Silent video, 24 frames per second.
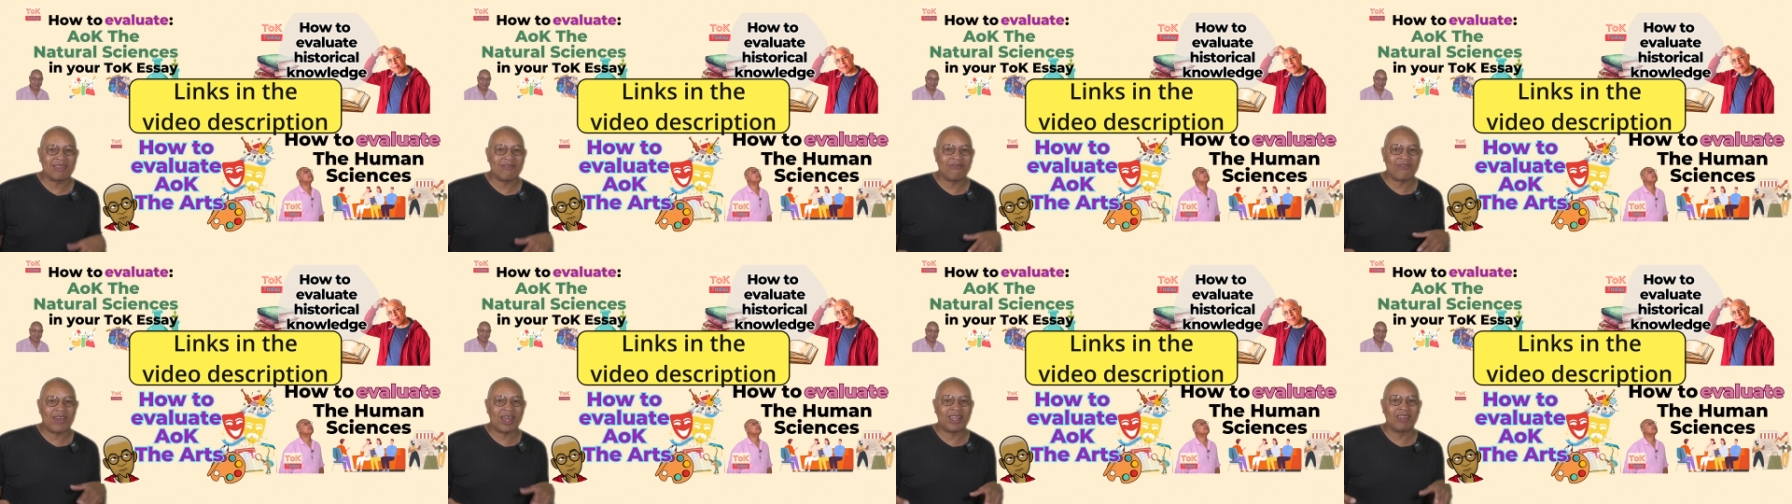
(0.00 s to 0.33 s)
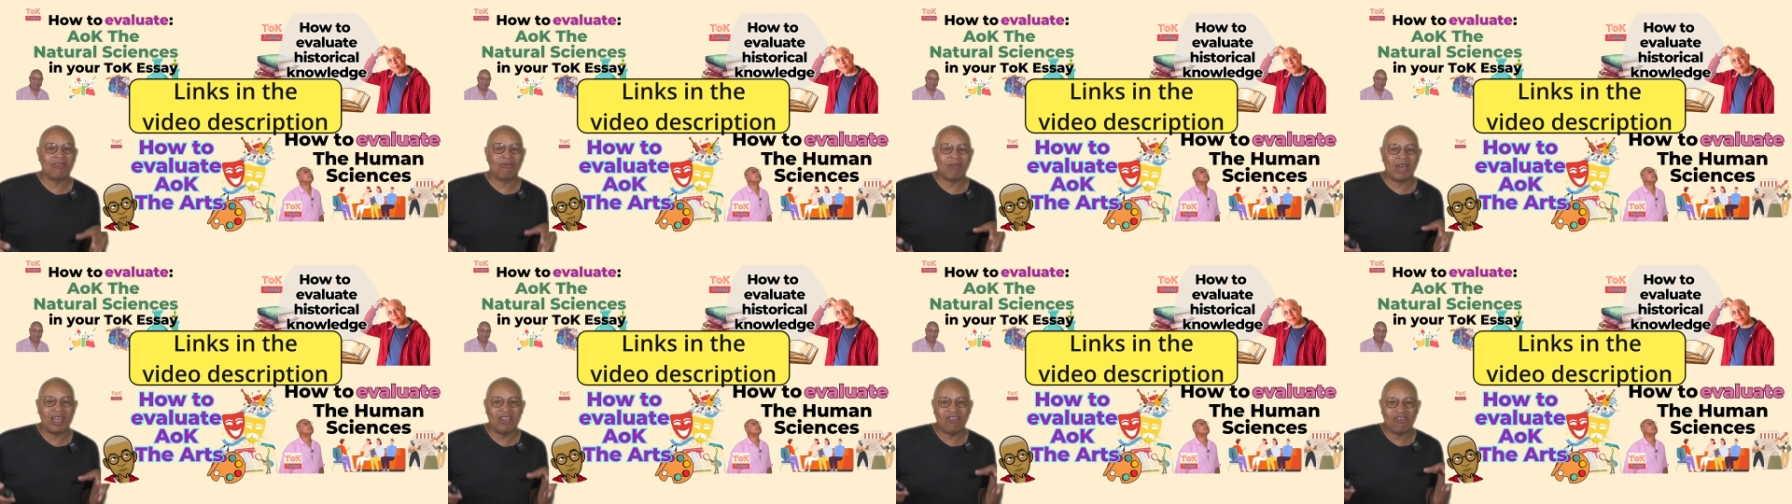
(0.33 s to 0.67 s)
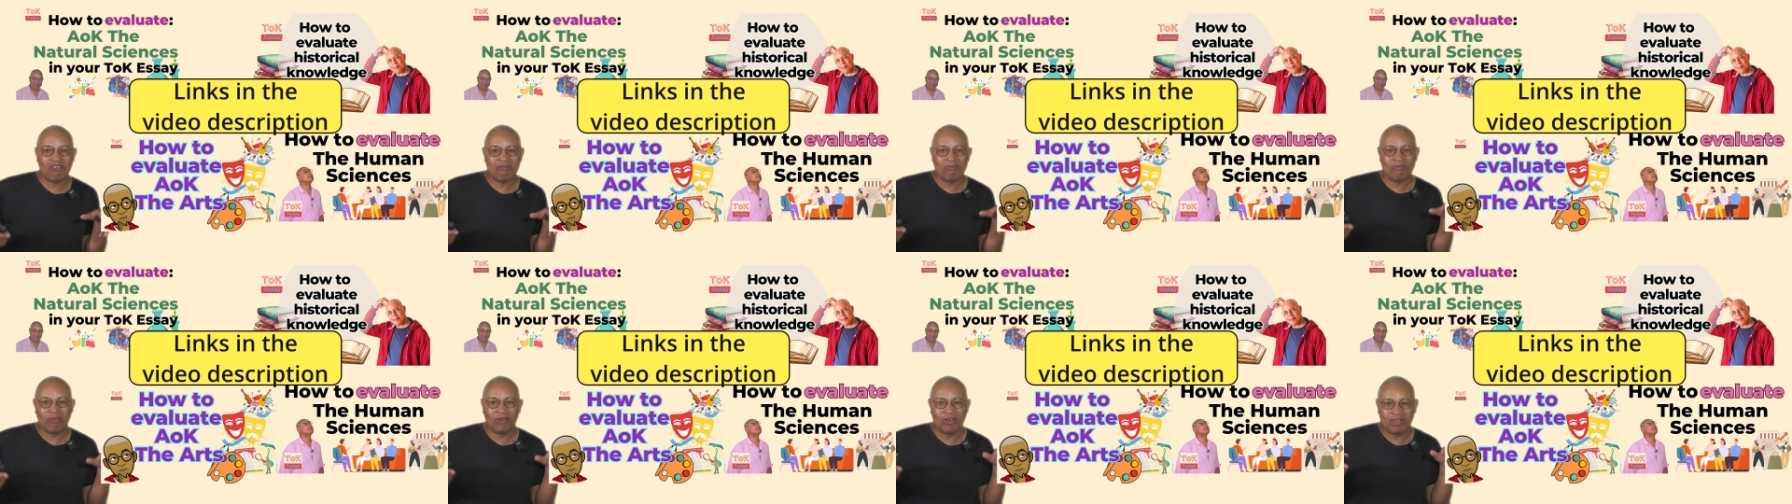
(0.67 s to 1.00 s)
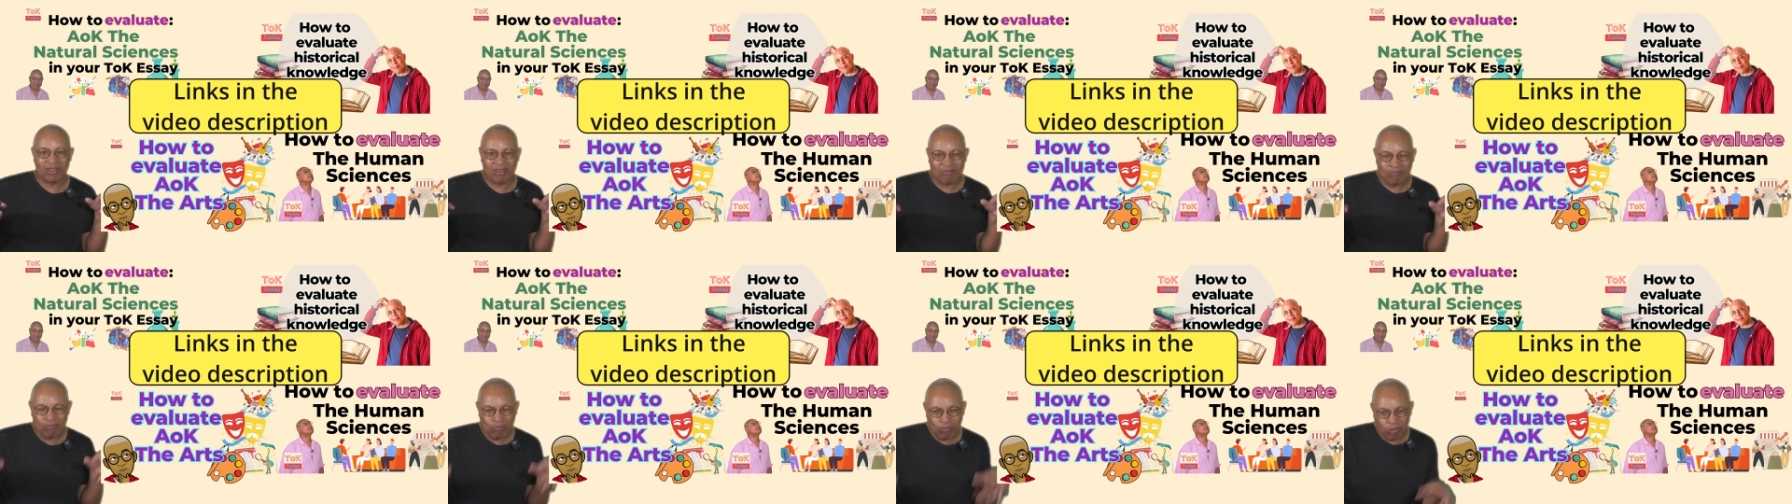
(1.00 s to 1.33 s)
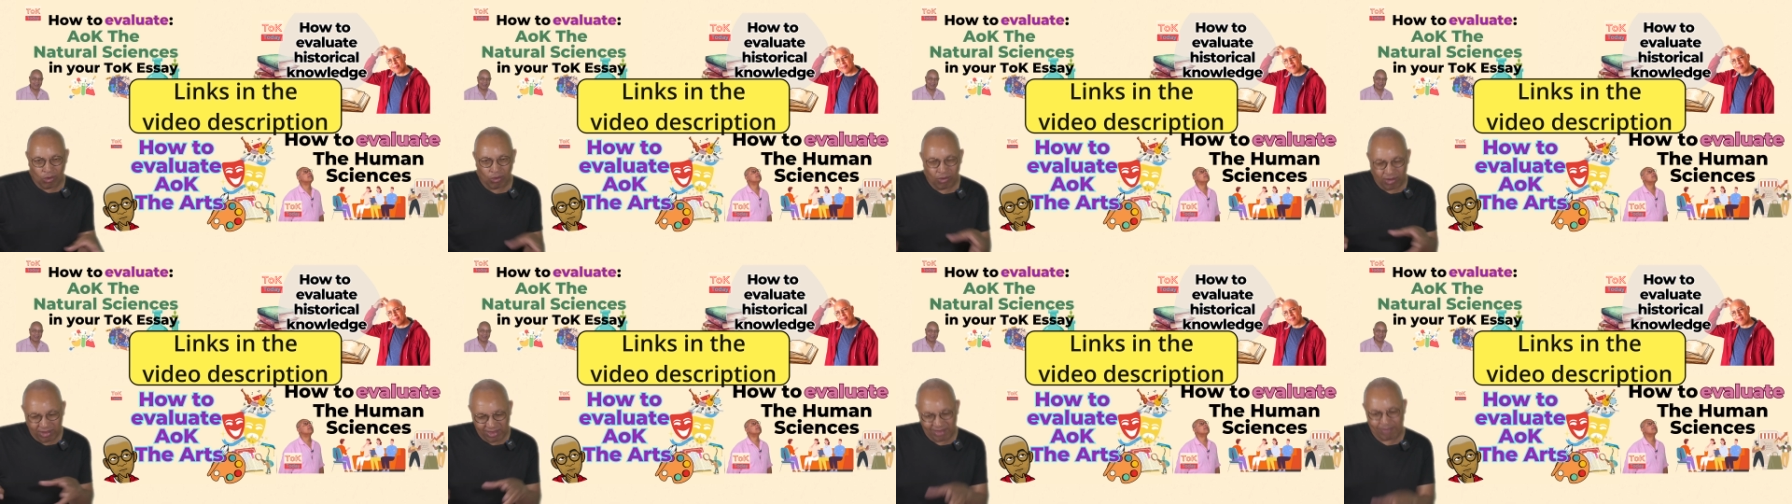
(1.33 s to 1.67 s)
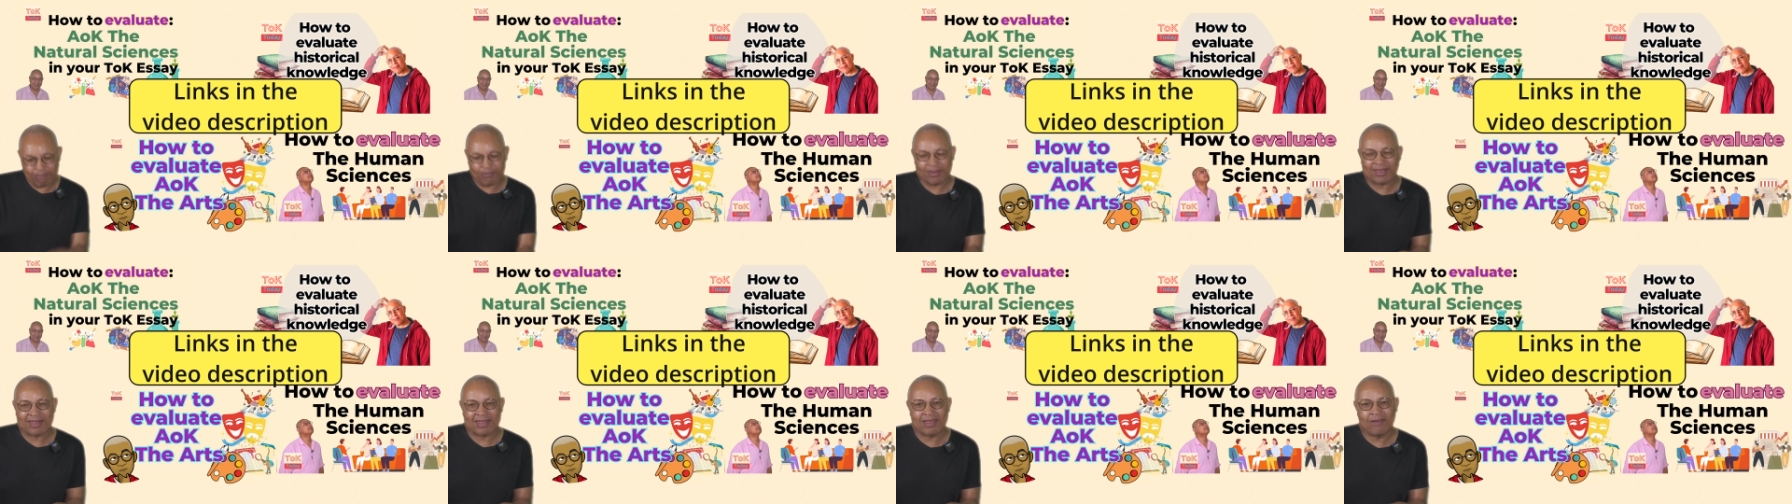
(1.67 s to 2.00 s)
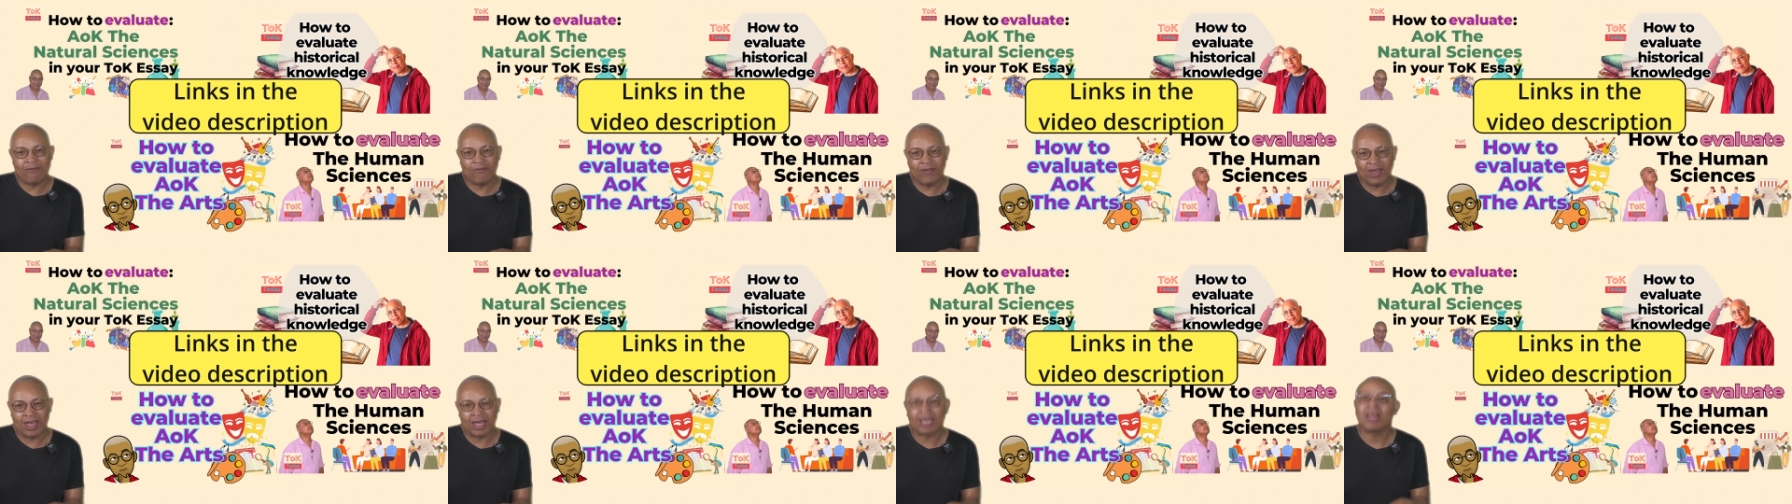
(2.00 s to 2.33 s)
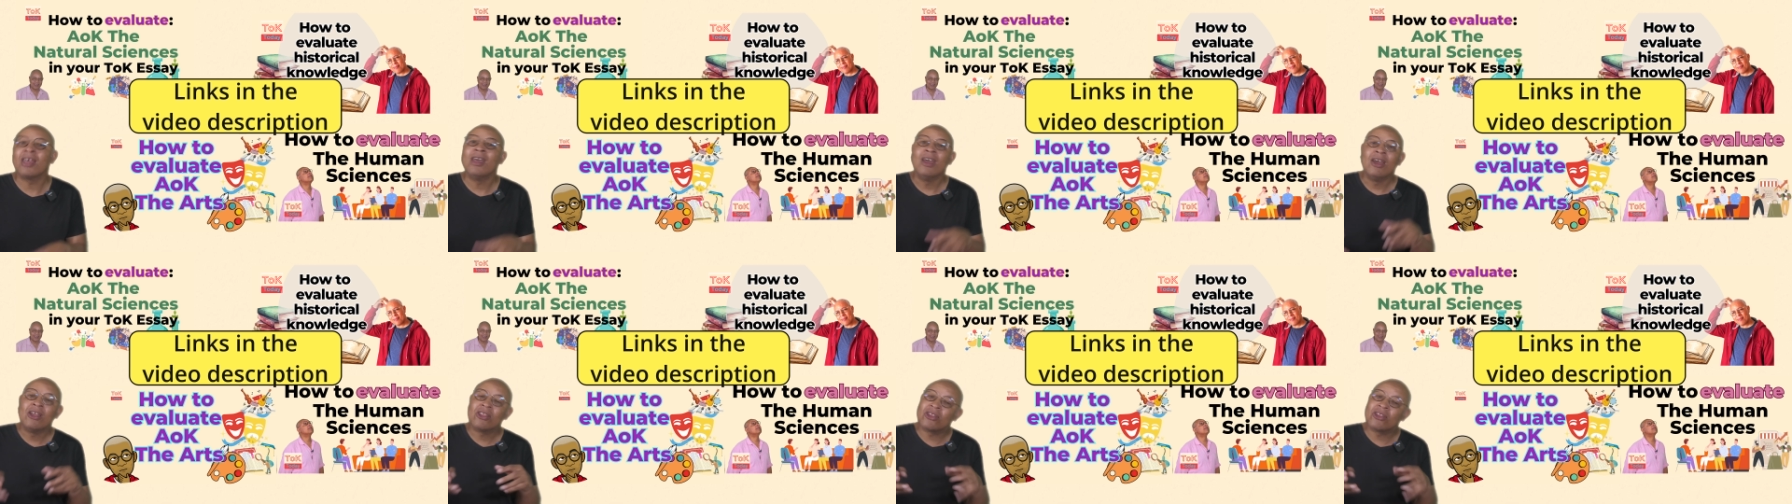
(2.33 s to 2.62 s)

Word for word: evaluation points more specific